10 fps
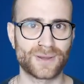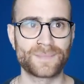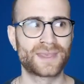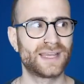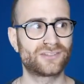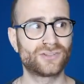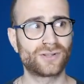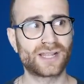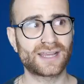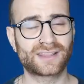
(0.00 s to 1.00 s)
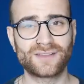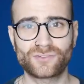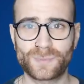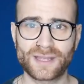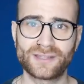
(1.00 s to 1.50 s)
but it's not like they've
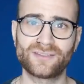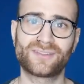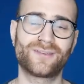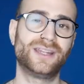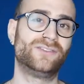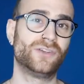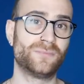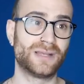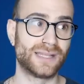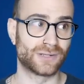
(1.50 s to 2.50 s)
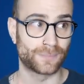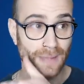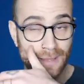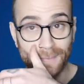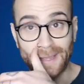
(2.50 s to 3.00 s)
spent 72 million on
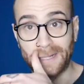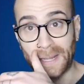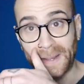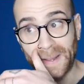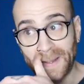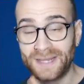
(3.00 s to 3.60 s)
Pepe. Like